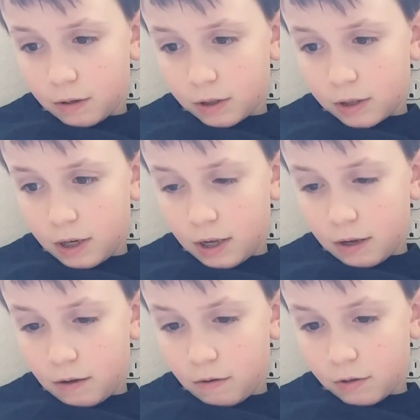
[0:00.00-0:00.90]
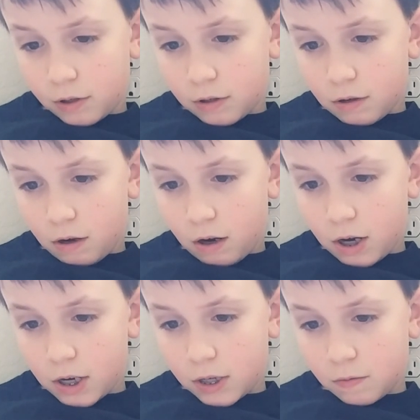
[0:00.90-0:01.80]
Instead, it was
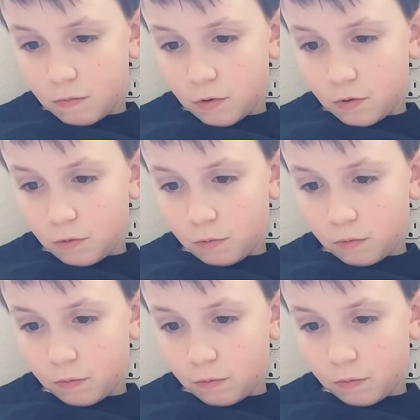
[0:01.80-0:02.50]
hard, smooth,